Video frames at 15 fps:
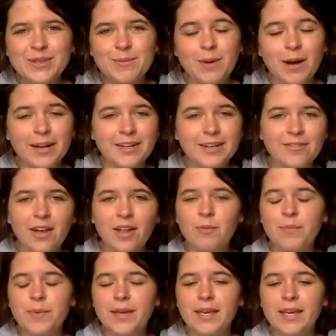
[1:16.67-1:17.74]
the body
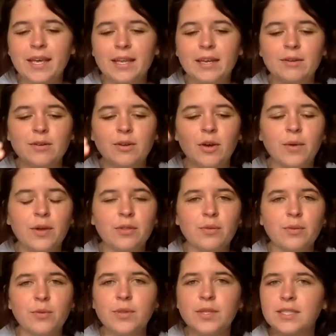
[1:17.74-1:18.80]
developing and going
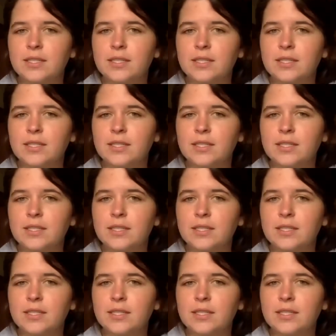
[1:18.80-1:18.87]
through these